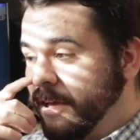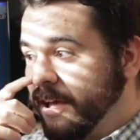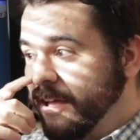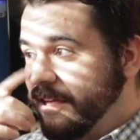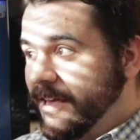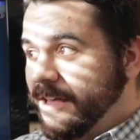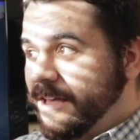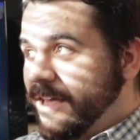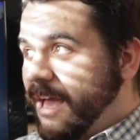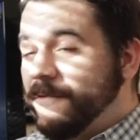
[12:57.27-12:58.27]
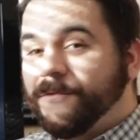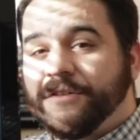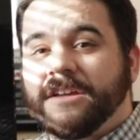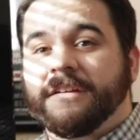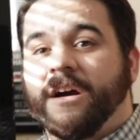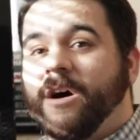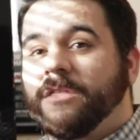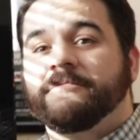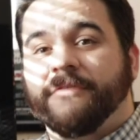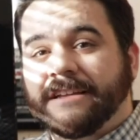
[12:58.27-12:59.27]
Uh, every all
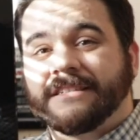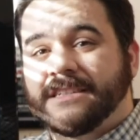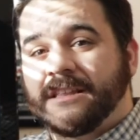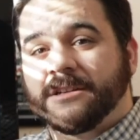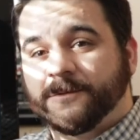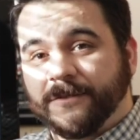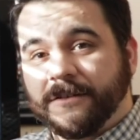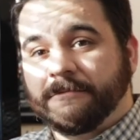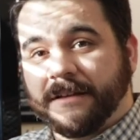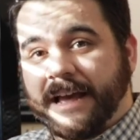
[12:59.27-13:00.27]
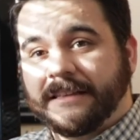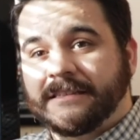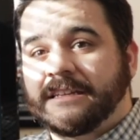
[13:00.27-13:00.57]
the praises that this film gets